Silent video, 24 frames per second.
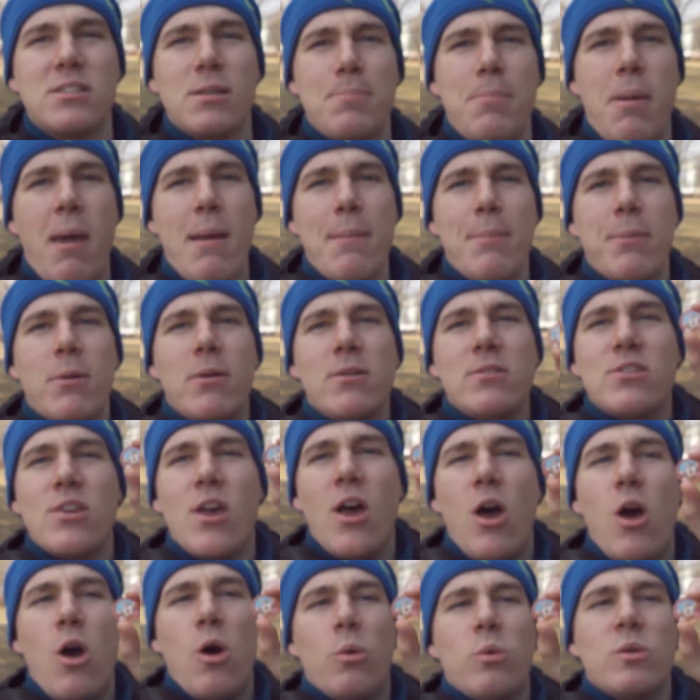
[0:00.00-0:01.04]
the papers
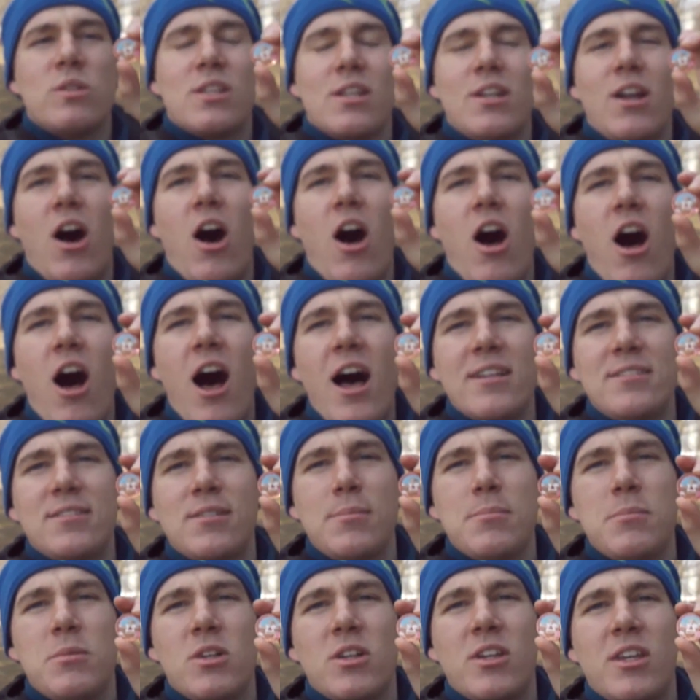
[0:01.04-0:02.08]
was an
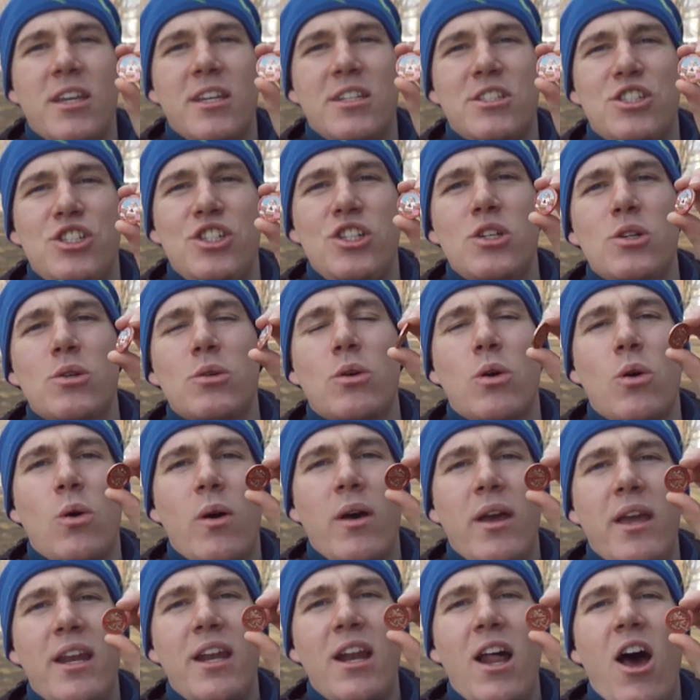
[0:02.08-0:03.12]
awesome looking
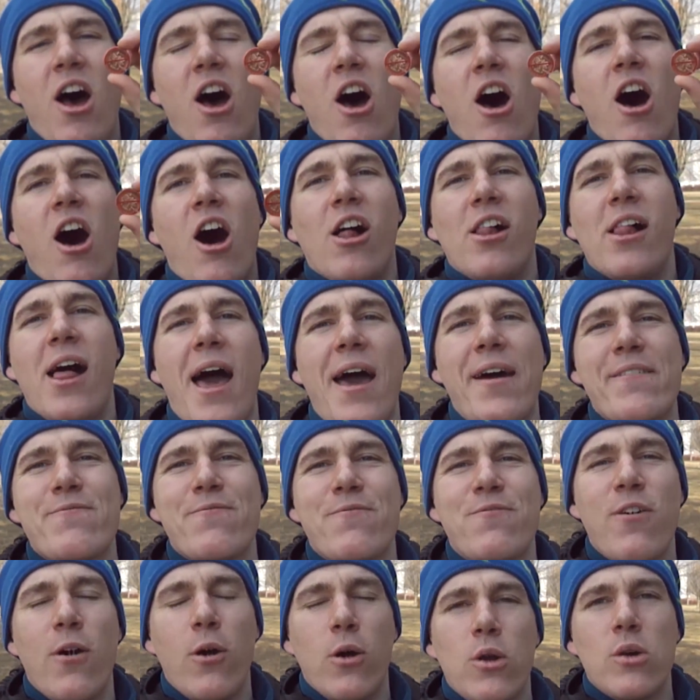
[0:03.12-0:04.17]
geocoin. I'll
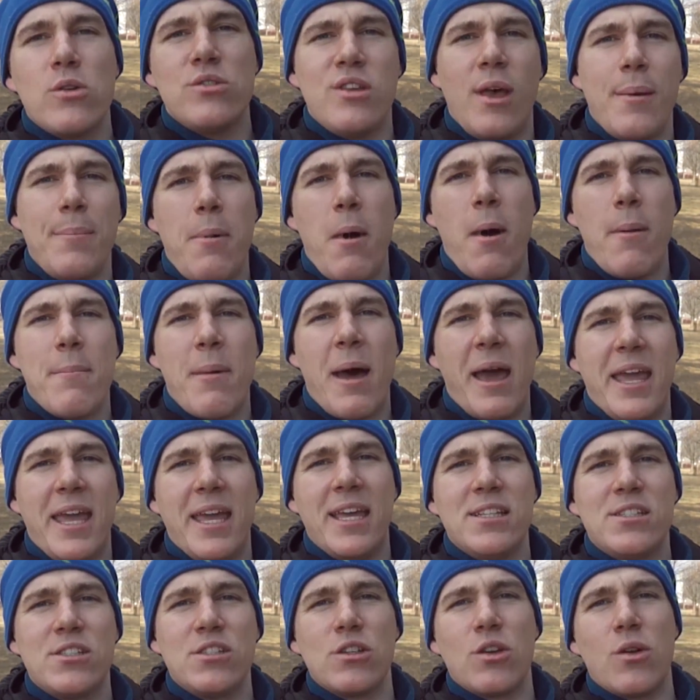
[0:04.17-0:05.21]
have photos up on my
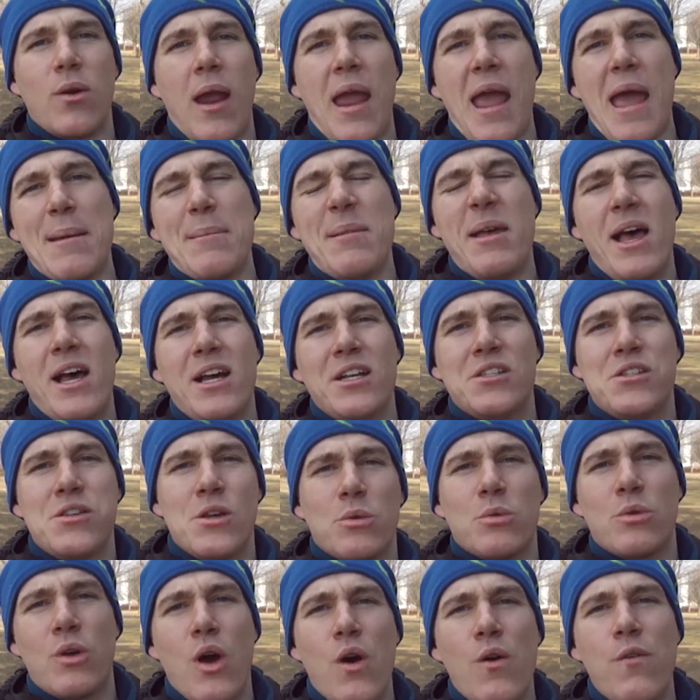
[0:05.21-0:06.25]
Instagram,
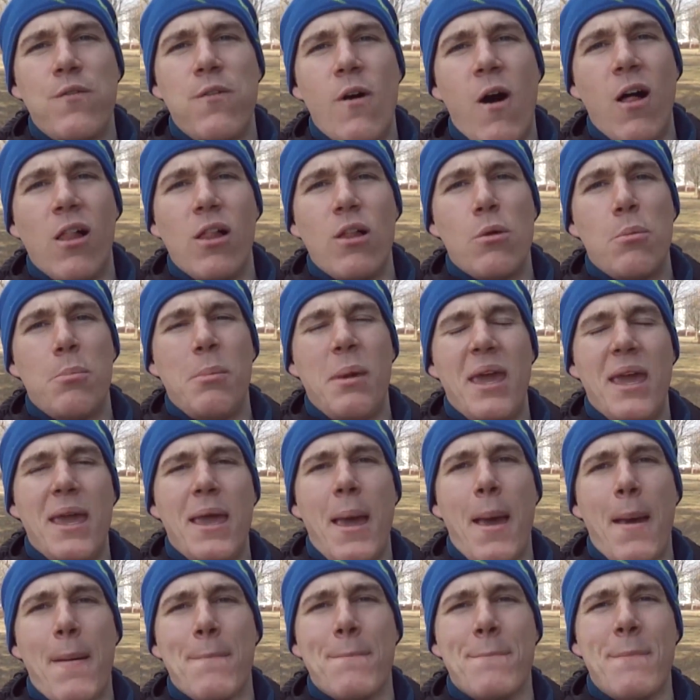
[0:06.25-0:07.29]
so go follow me,
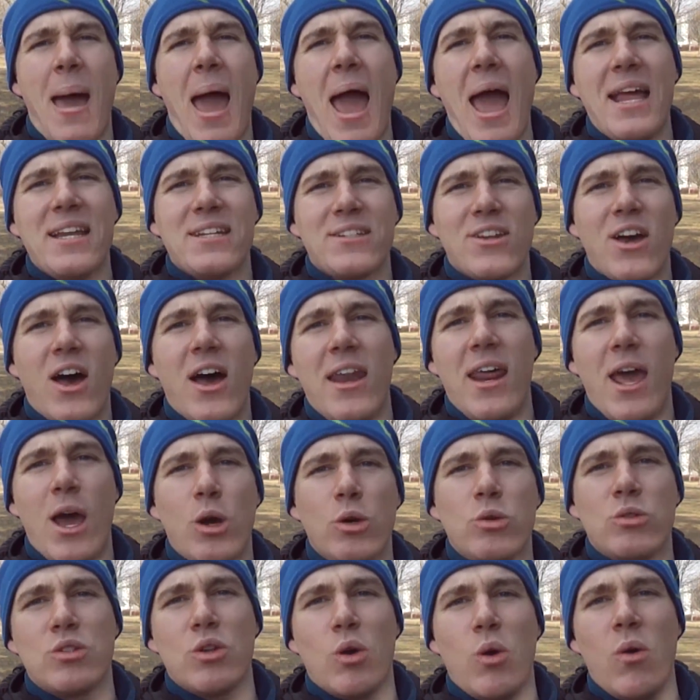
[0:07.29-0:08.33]

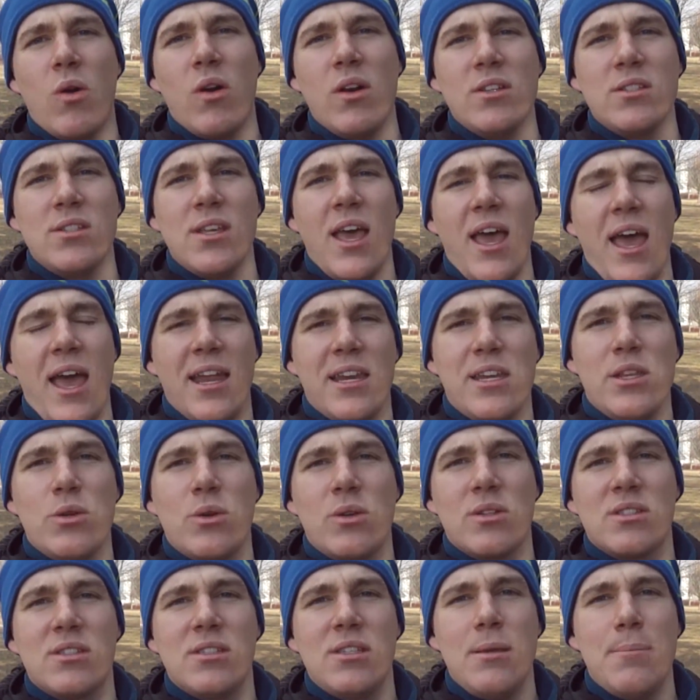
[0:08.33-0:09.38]
matt.outdoors, and you
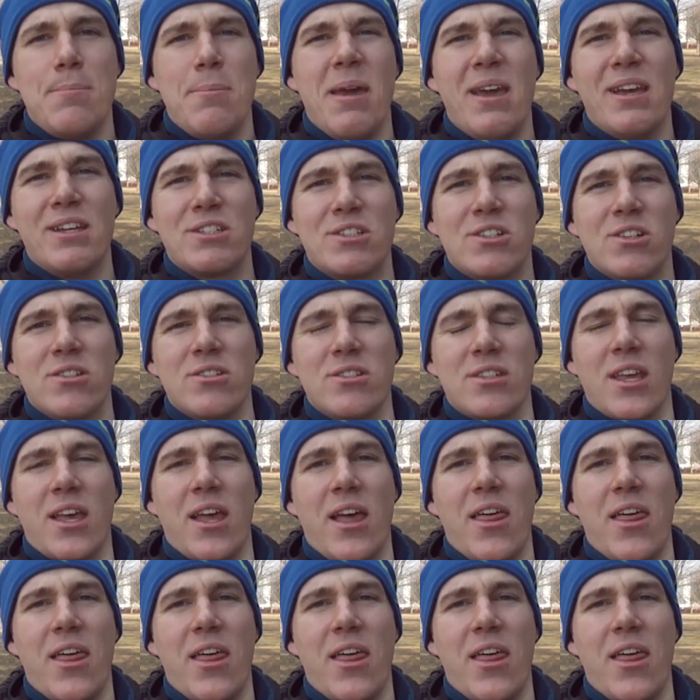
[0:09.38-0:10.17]
can see pictures